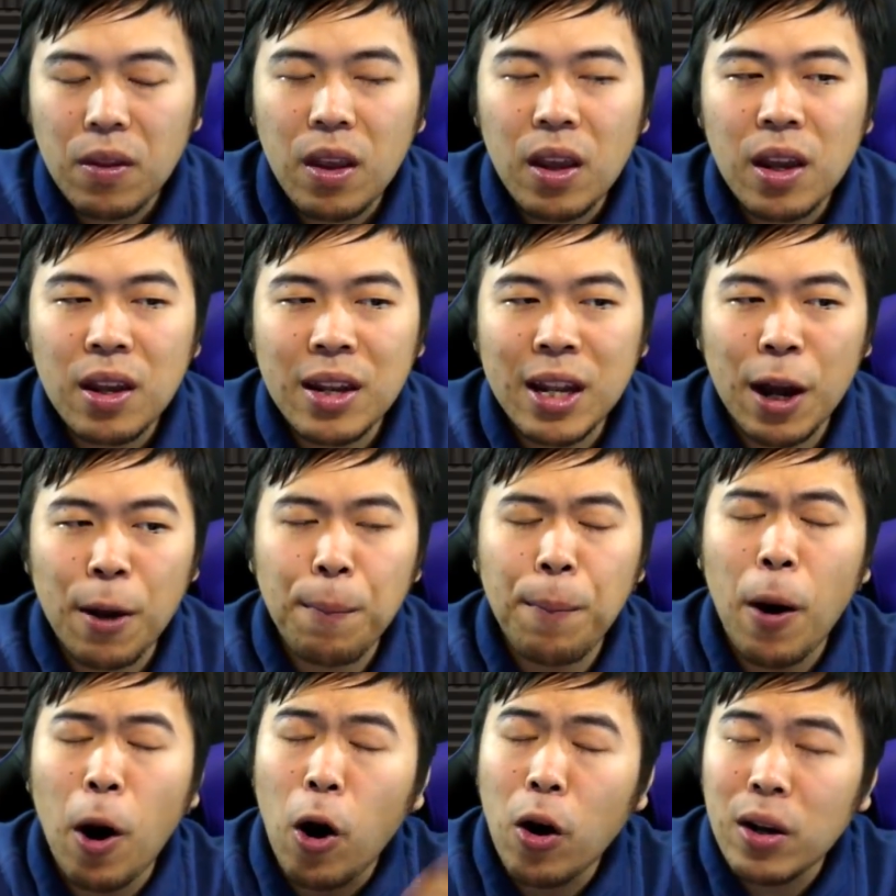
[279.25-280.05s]
Now
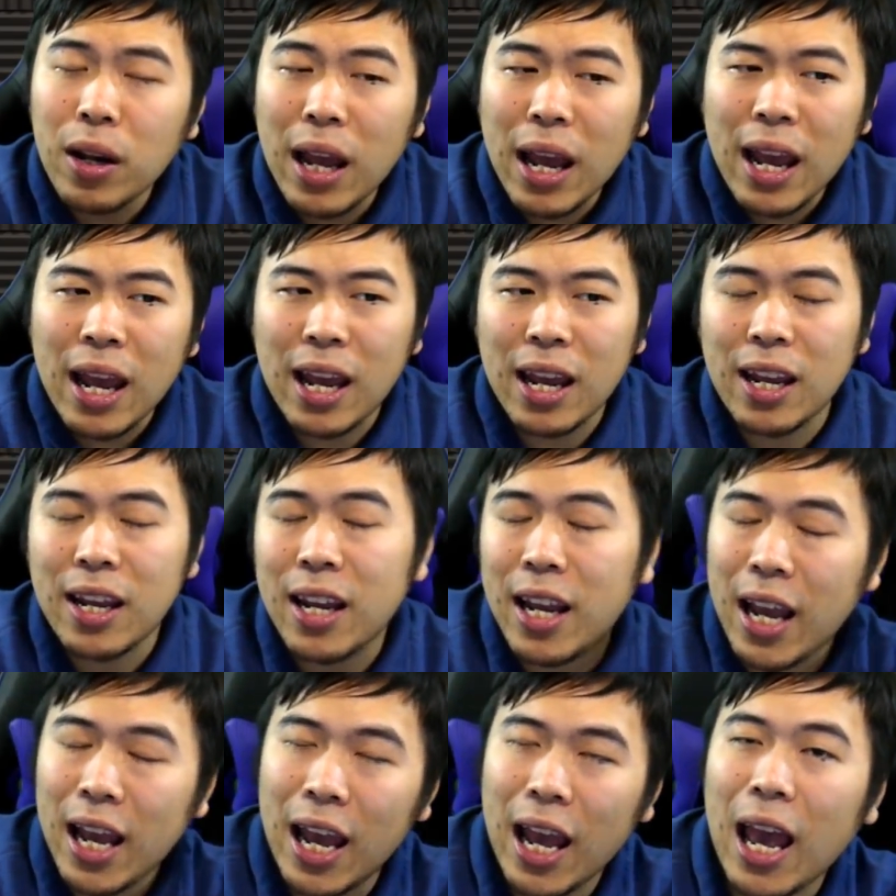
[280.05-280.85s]
part A
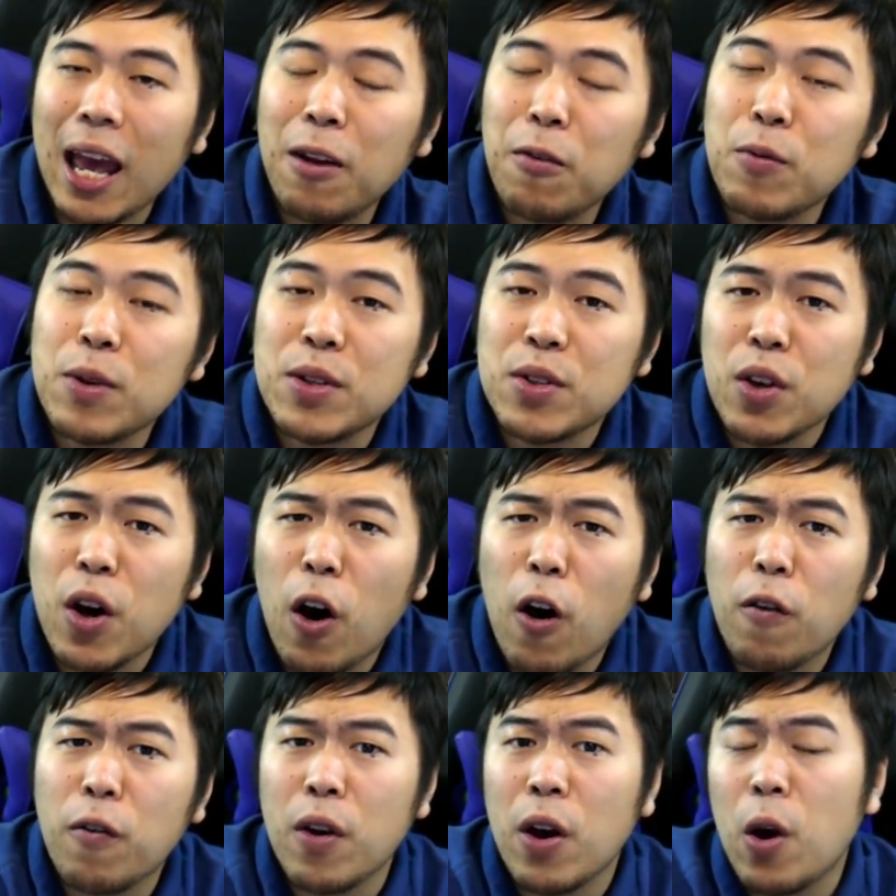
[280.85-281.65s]
can
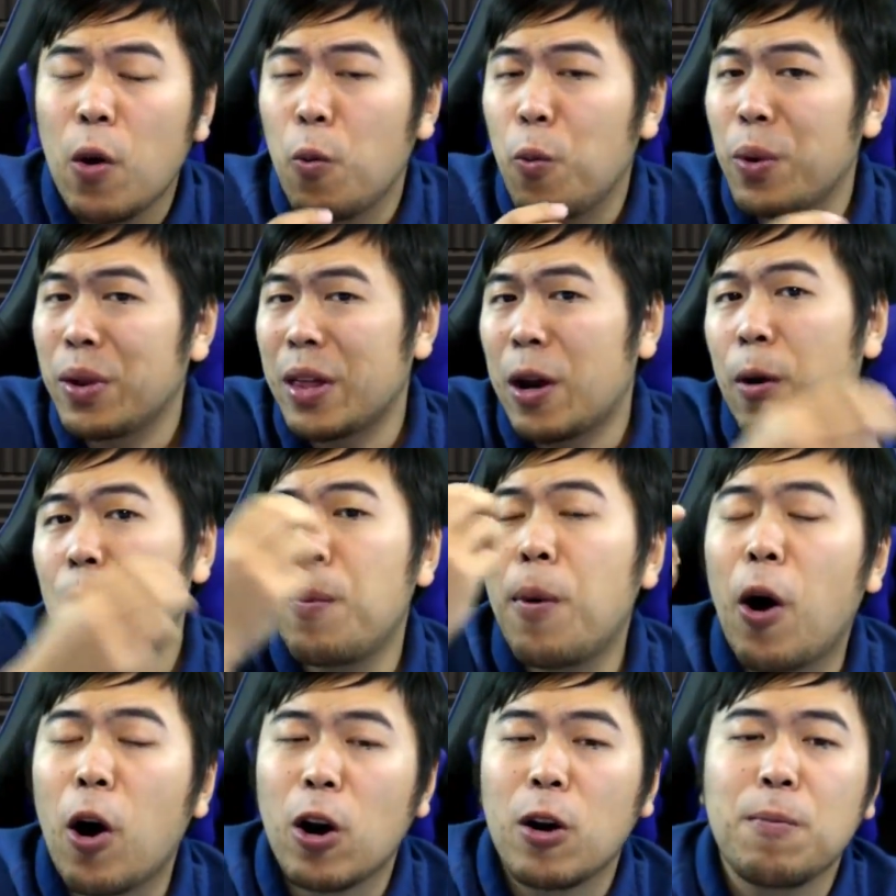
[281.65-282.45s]
resolve without
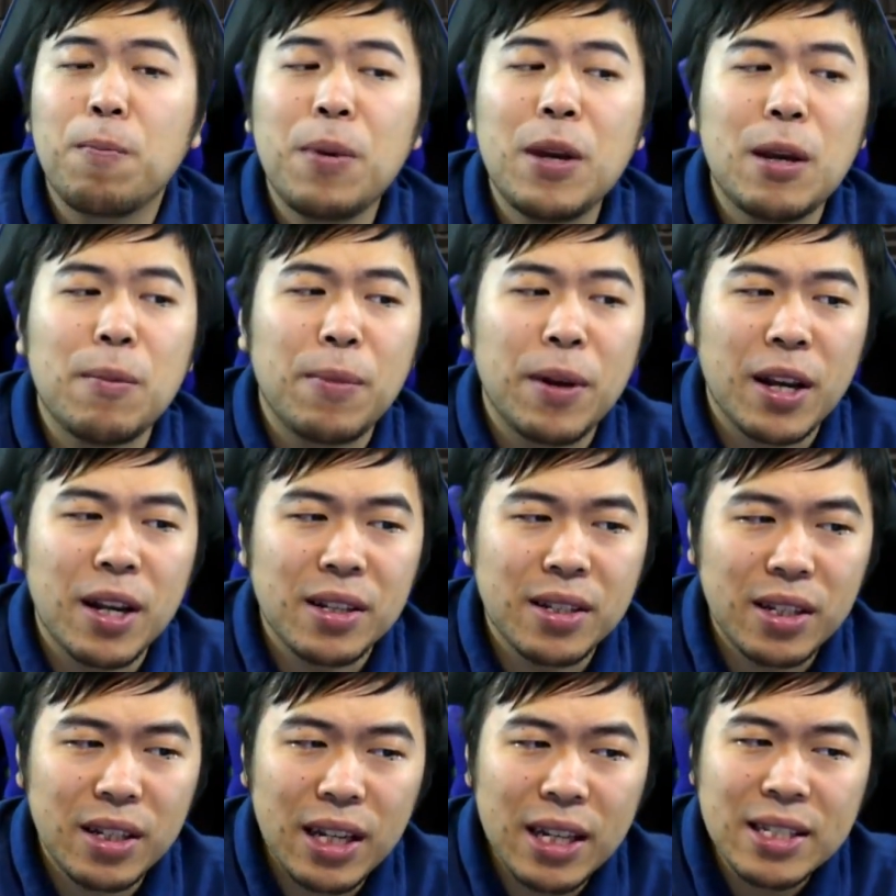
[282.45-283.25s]
part B
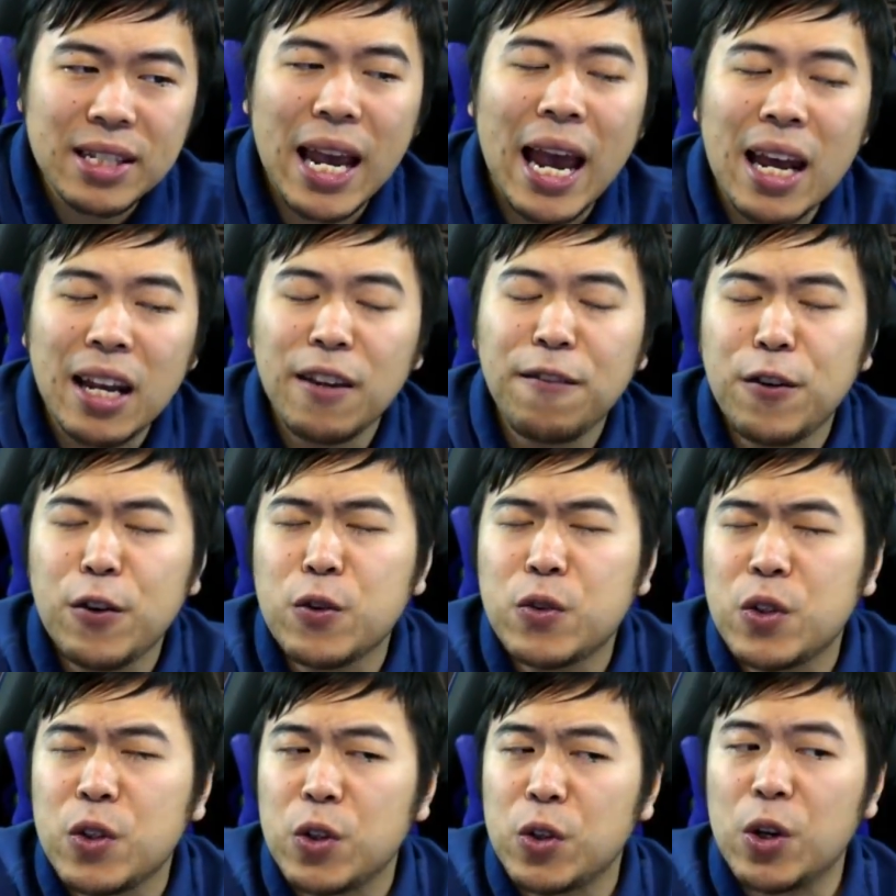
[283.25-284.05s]
because it's and if you
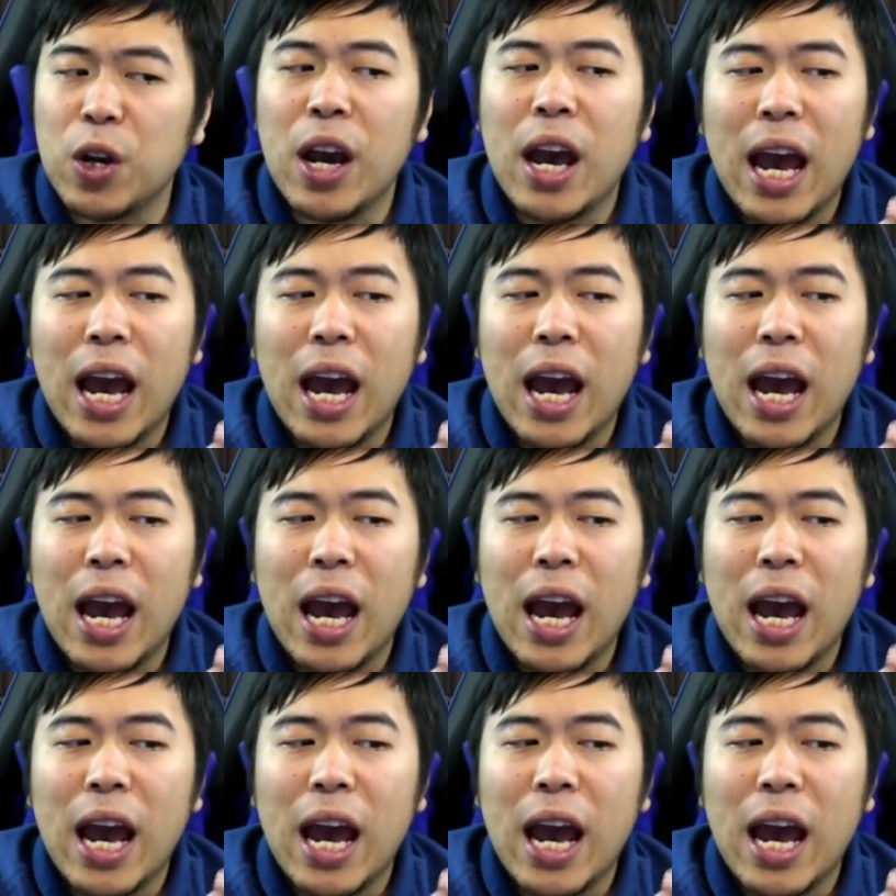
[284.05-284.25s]
do.